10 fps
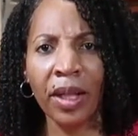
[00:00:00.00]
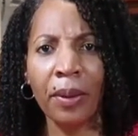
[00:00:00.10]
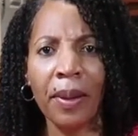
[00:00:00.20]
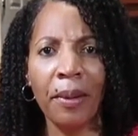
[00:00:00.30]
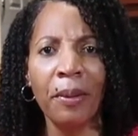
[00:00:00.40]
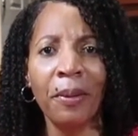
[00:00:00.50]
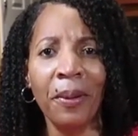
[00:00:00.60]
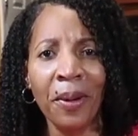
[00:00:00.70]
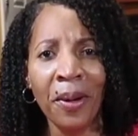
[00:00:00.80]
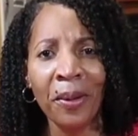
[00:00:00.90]
go out
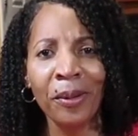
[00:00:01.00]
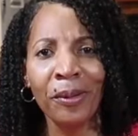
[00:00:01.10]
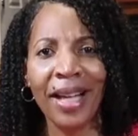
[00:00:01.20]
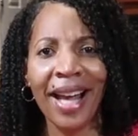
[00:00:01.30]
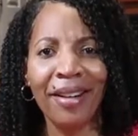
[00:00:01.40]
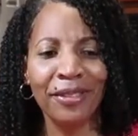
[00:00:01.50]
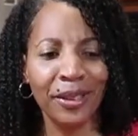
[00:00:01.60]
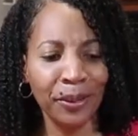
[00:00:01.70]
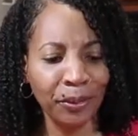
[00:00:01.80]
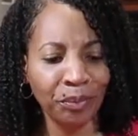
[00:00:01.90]
when we have
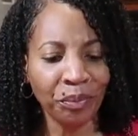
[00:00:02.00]
to.